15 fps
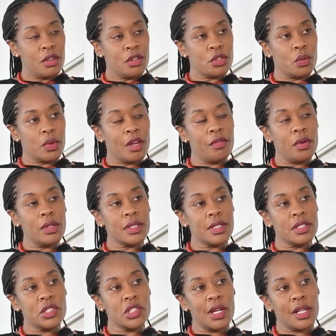So we have all
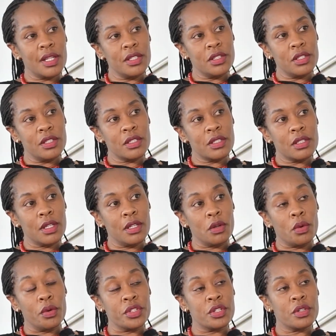these challenges and
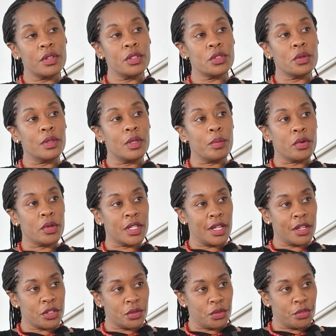constraints on the
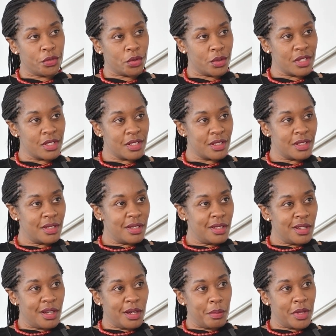production front.
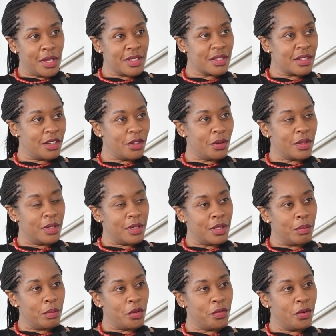Yesterday or the day
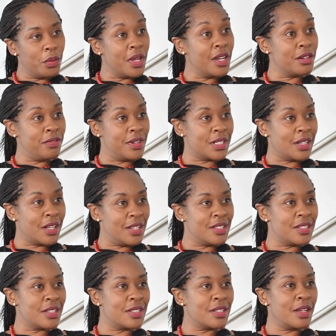before, we had
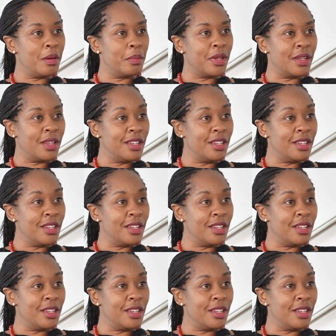fertilizers coming